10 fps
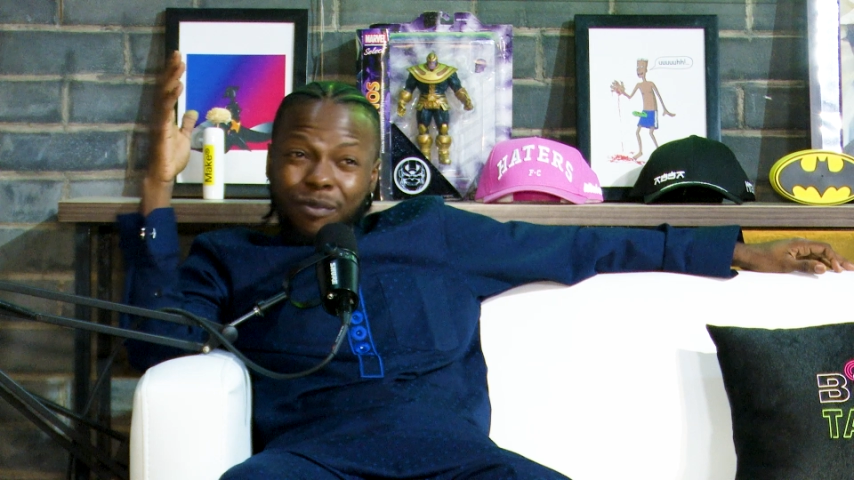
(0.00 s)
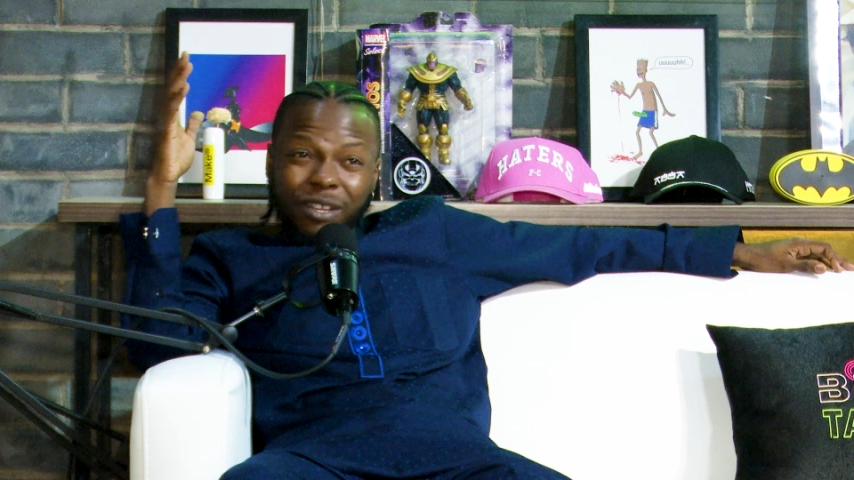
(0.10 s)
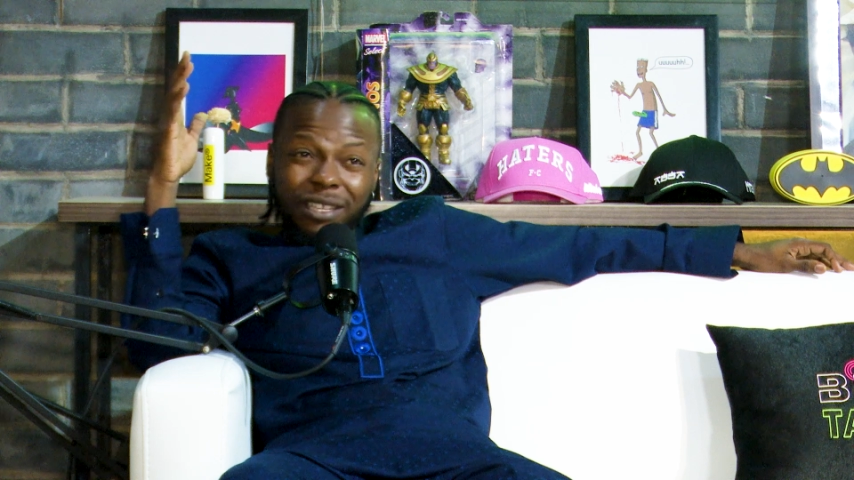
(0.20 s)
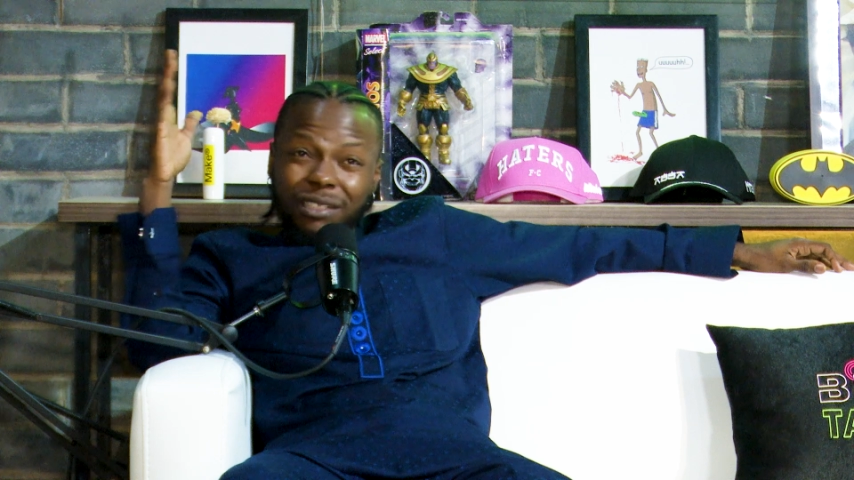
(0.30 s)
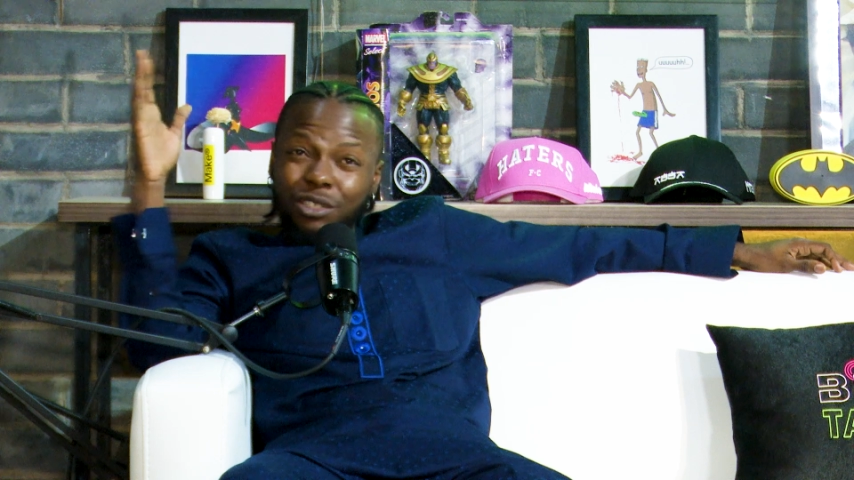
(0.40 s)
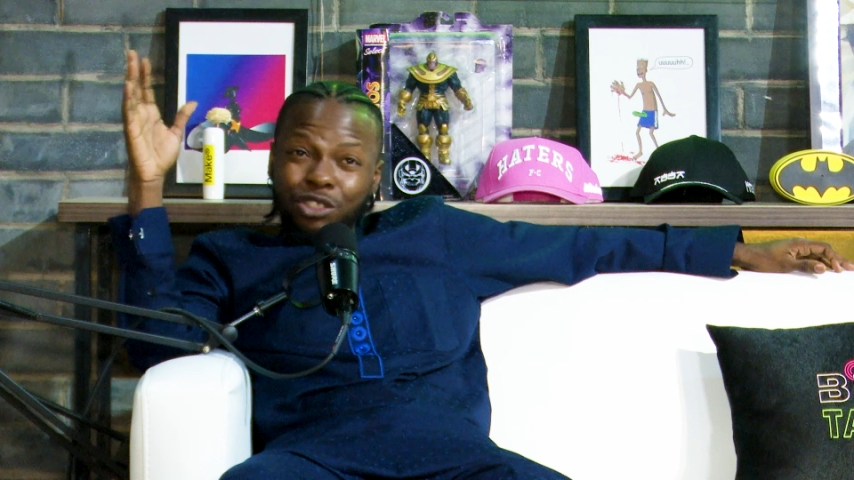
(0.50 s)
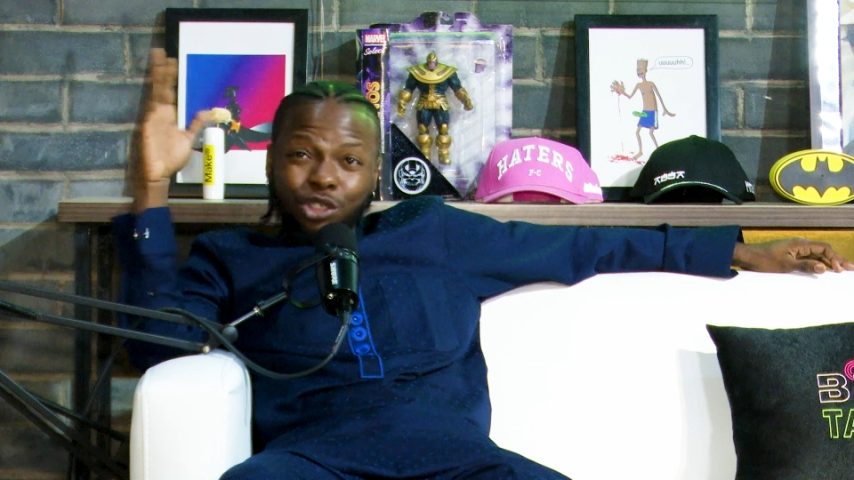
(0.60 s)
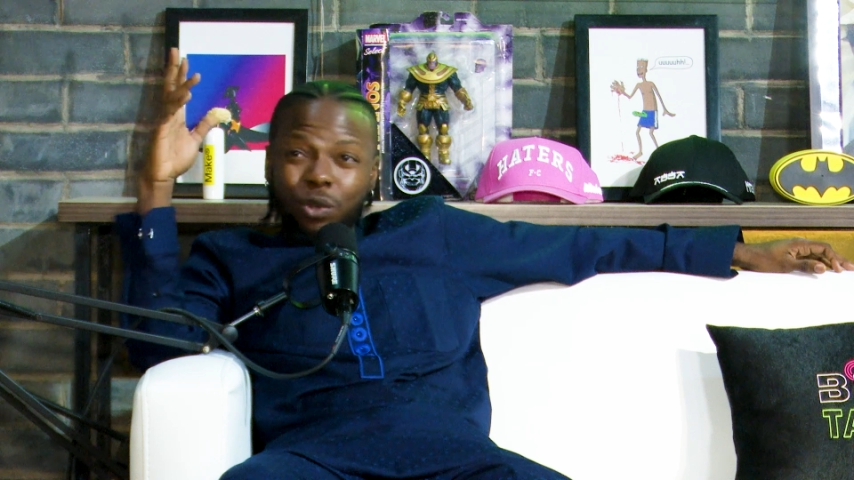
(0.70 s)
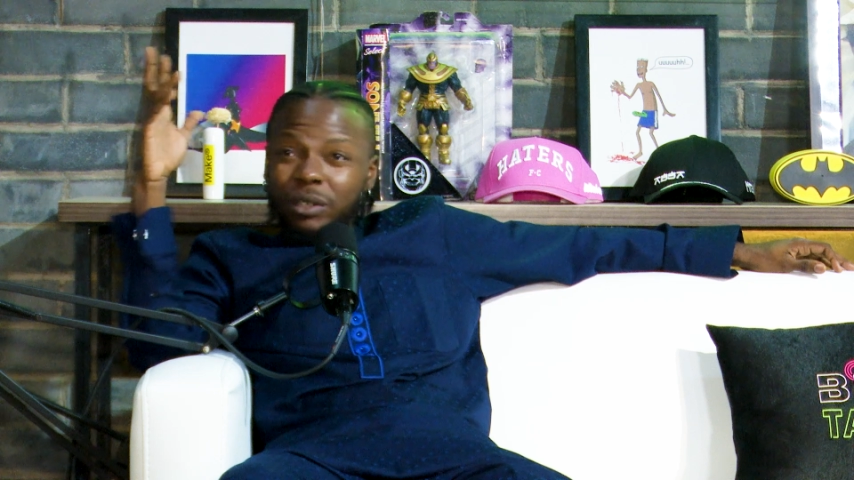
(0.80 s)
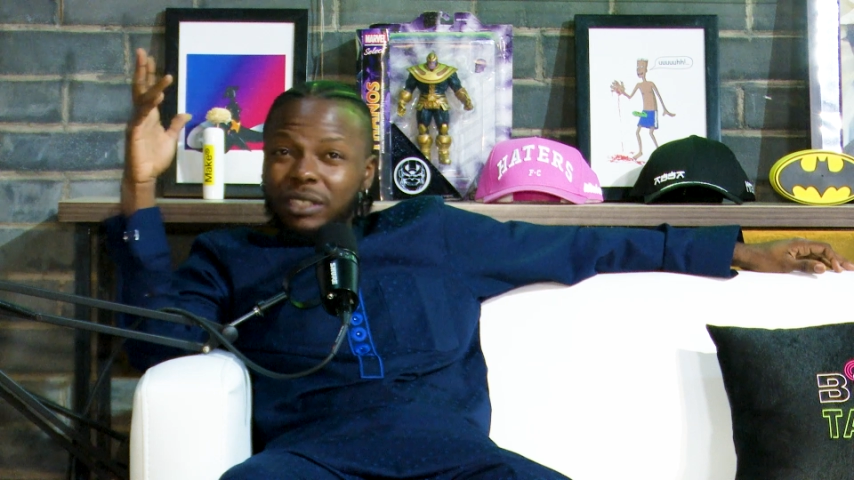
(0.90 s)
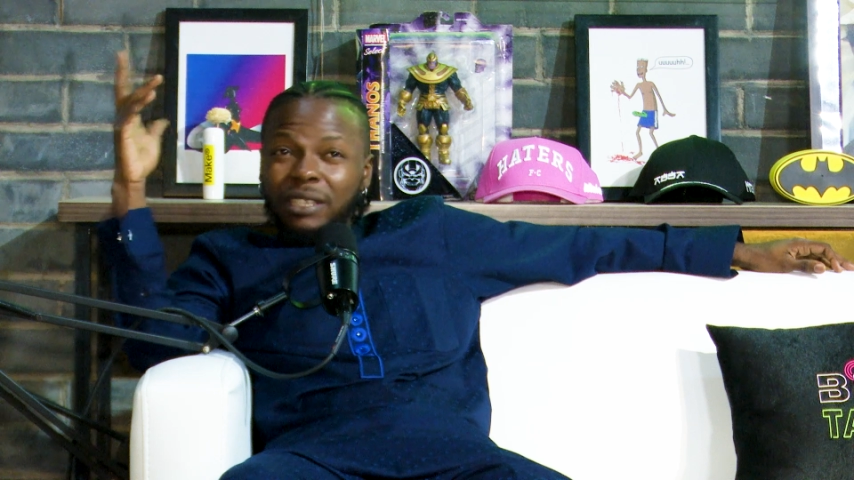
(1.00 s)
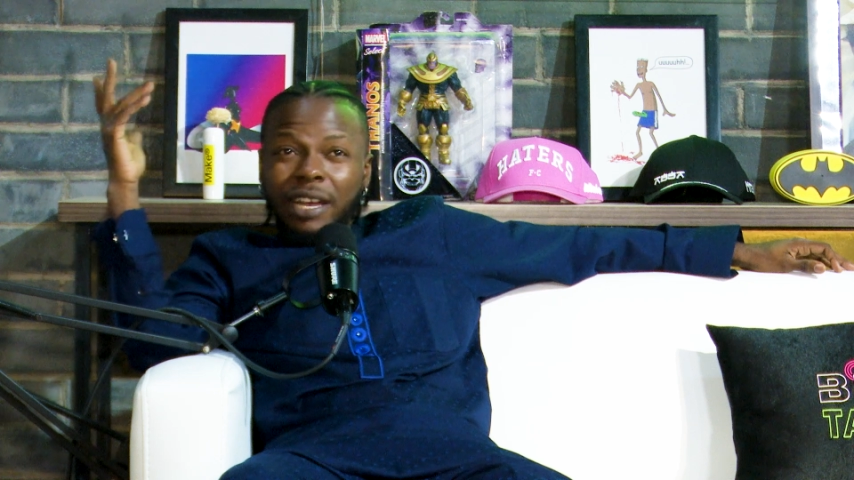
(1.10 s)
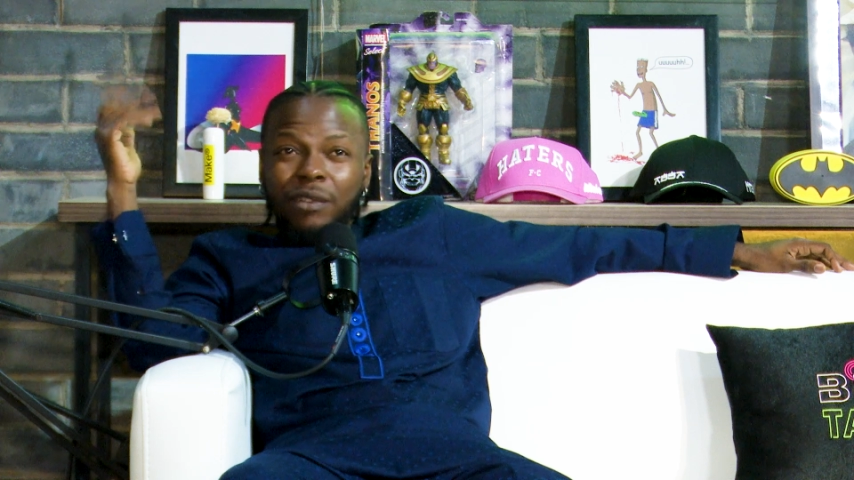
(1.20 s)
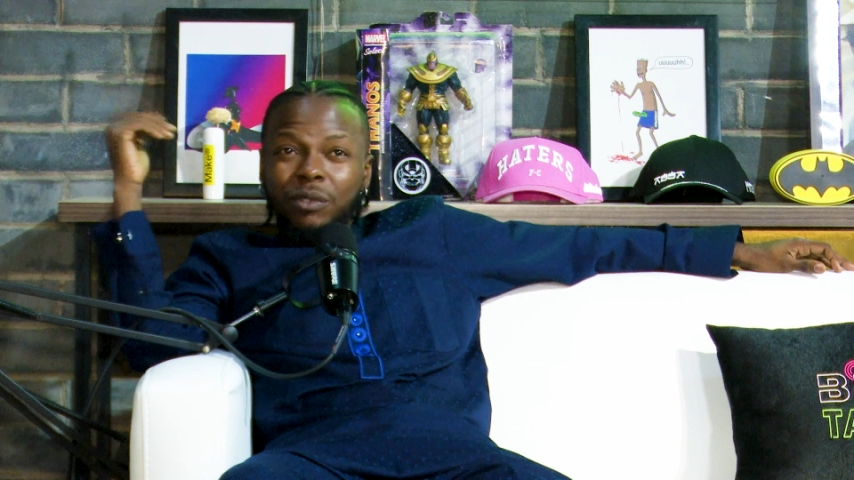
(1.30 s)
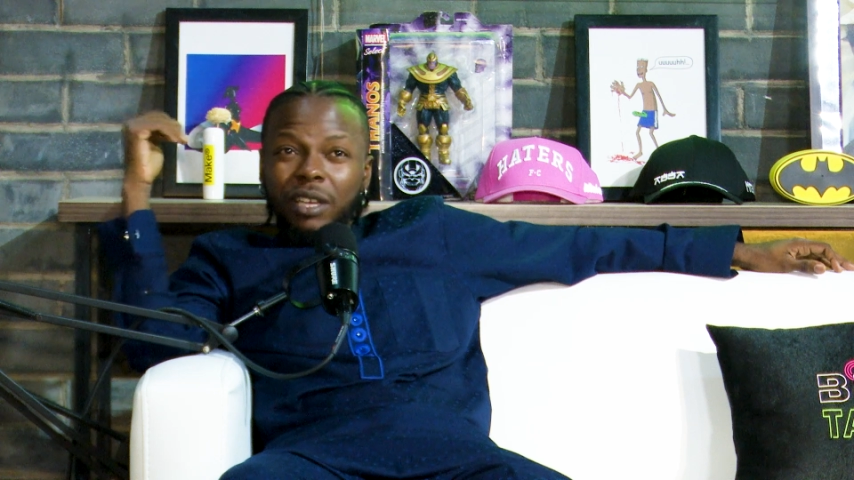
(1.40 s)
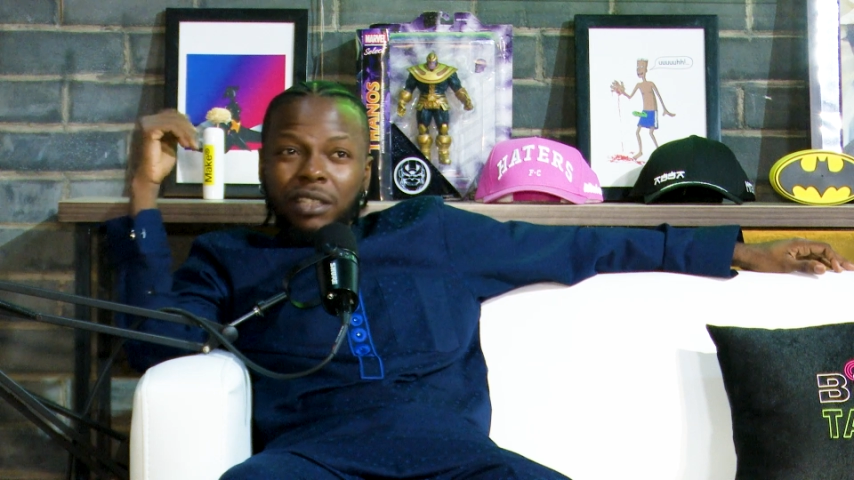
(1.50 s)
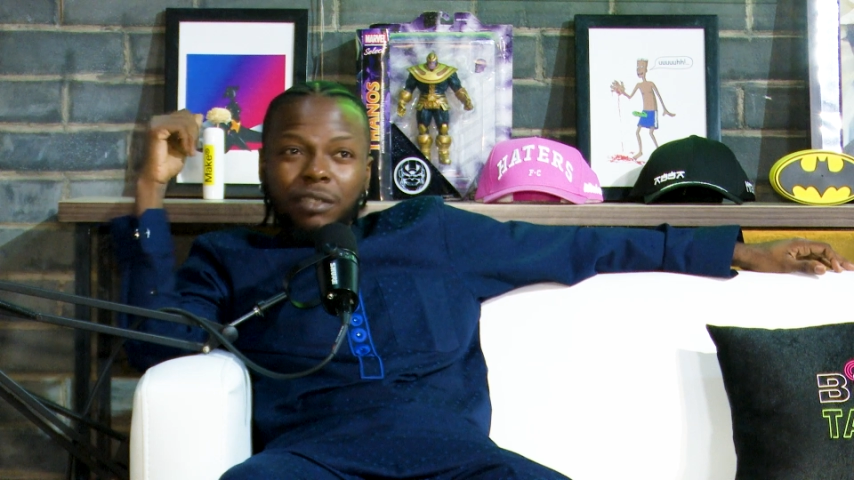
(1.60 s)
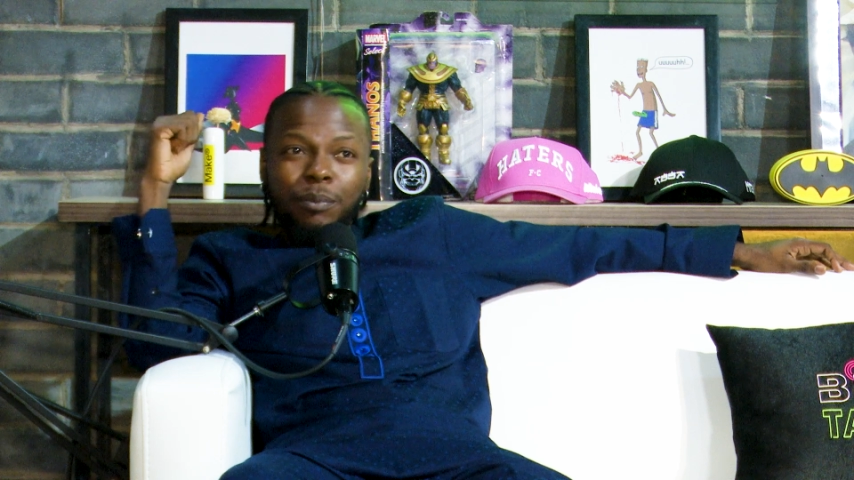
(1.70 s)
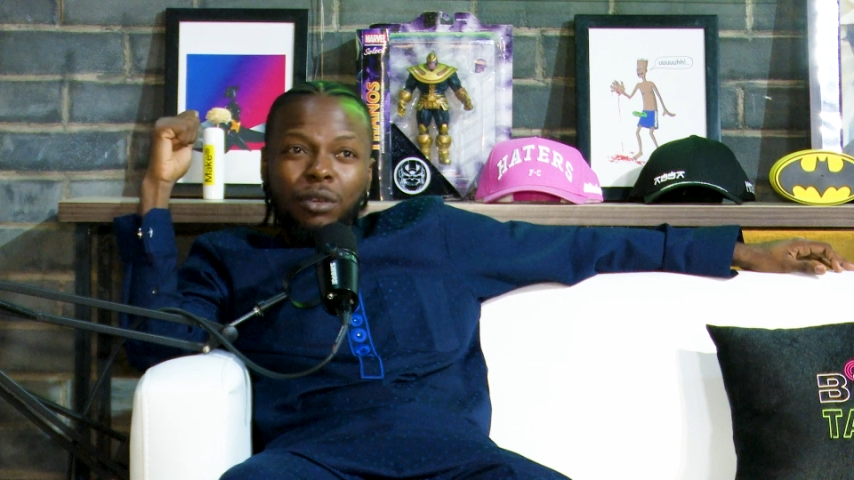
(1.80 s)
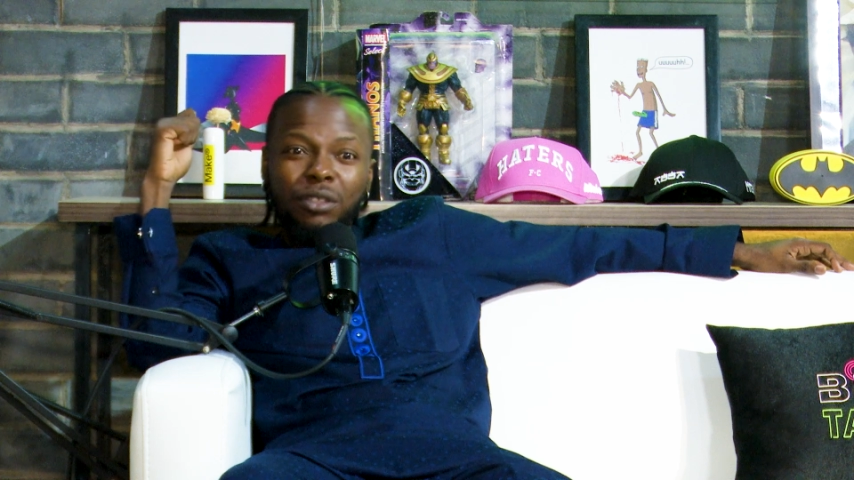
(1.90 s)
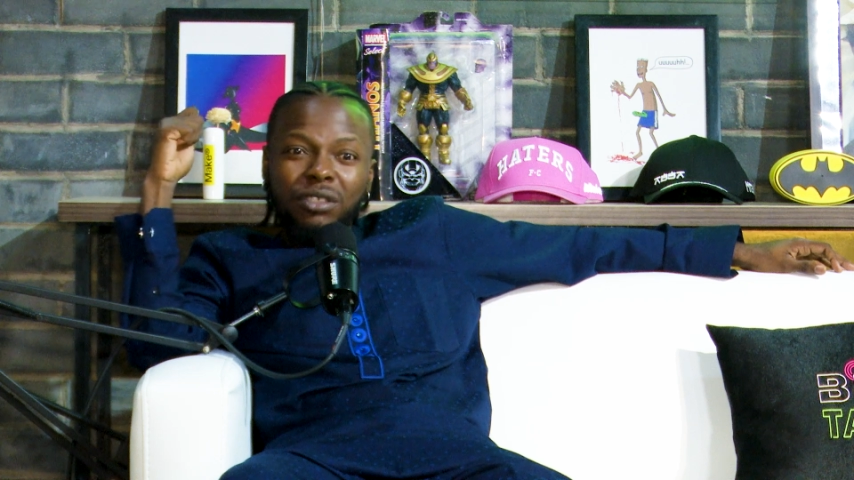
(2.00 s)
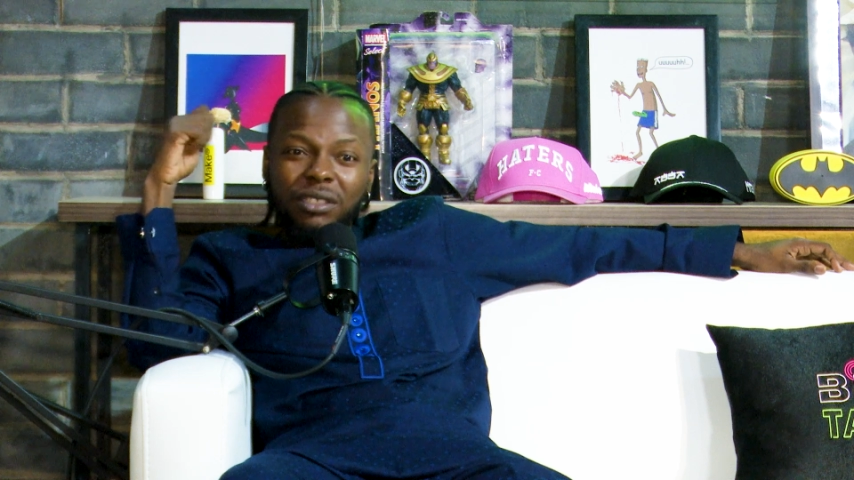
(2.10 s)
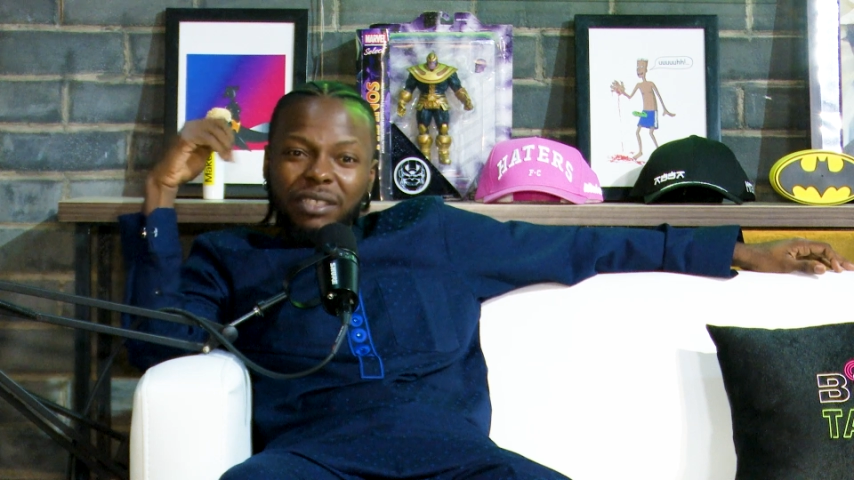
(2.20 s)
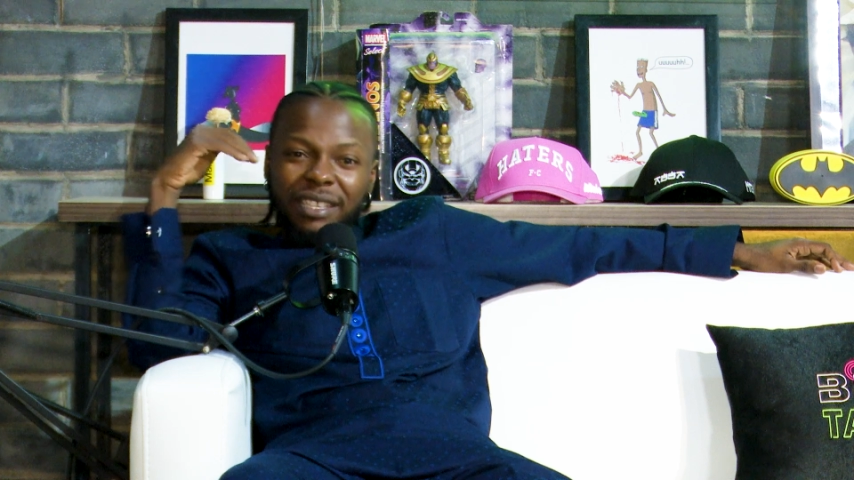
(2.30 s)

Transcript: He's not sure on the title yet, but